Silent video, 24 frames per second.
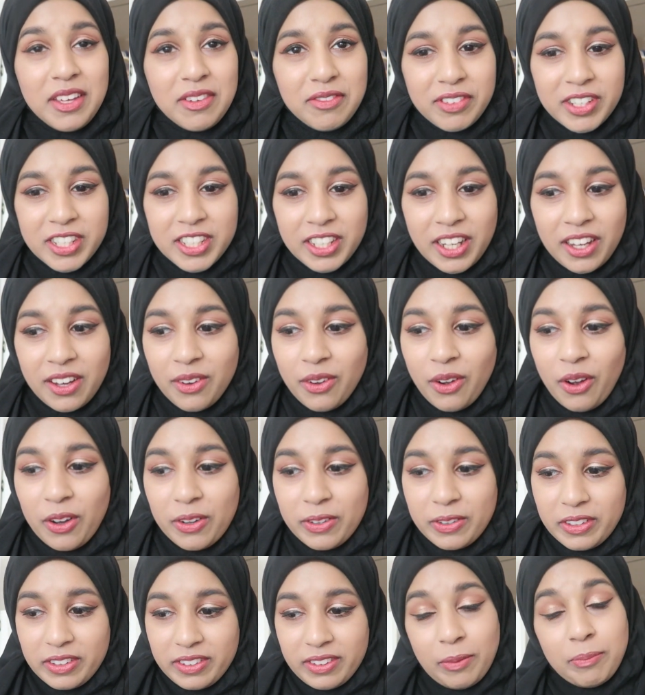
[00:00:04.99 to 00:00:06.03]
it video
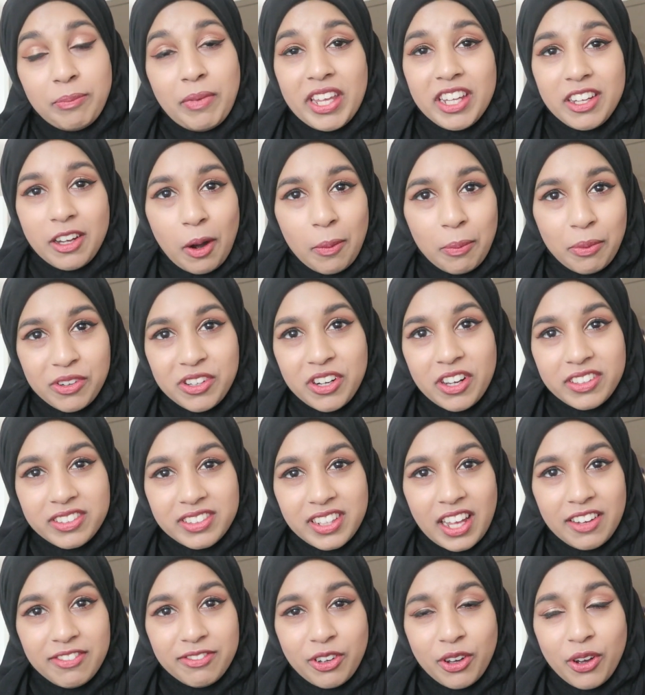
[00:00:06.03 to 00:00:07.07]
on some makeup products
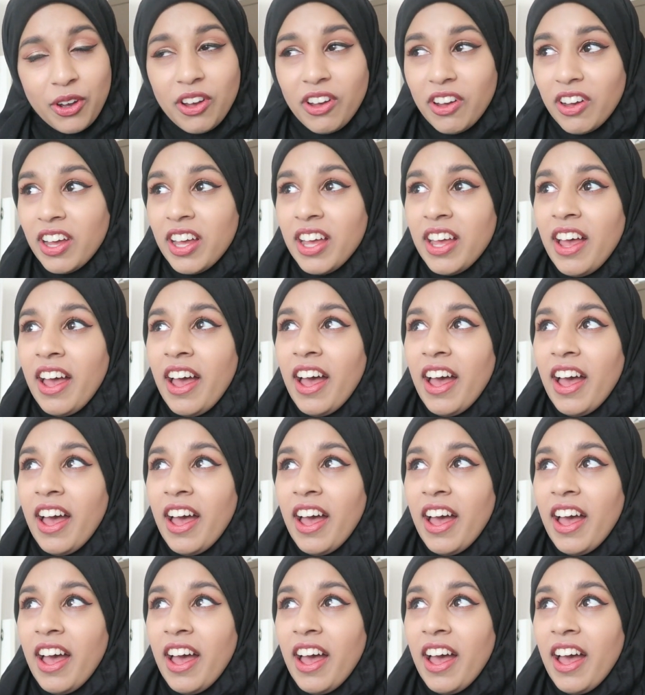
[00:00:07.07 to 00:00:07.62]
that I've got,